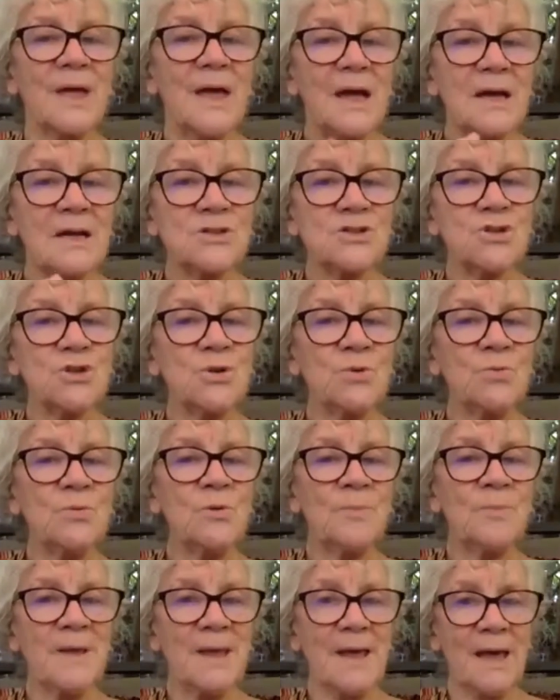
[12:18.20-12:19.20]
and you
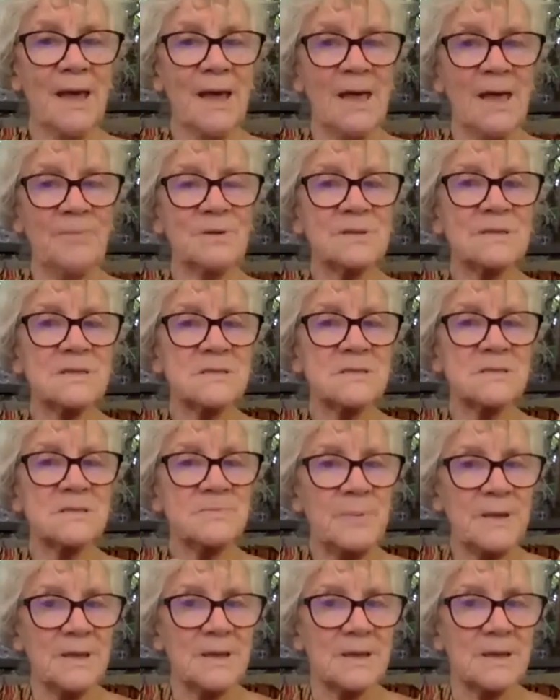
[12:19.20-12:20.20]
will be able to
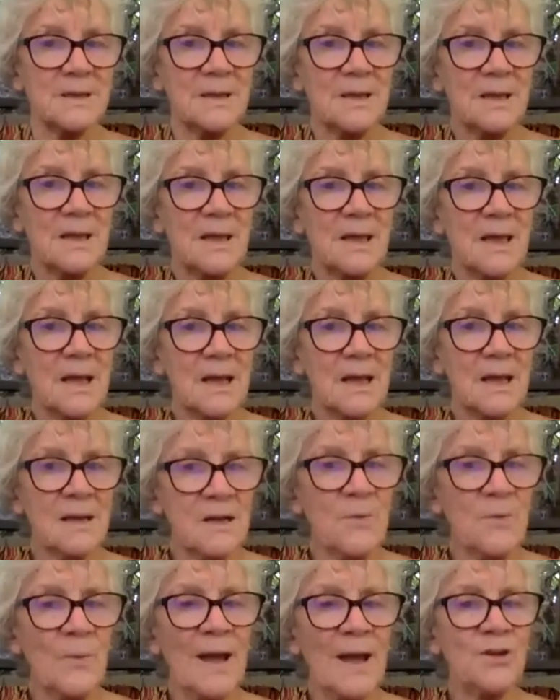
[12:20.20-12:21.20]
speak in
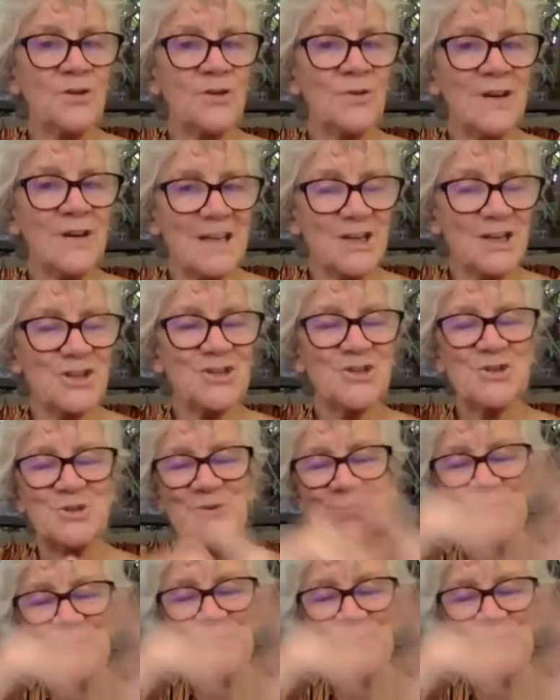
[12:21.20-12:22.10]
any way you need to."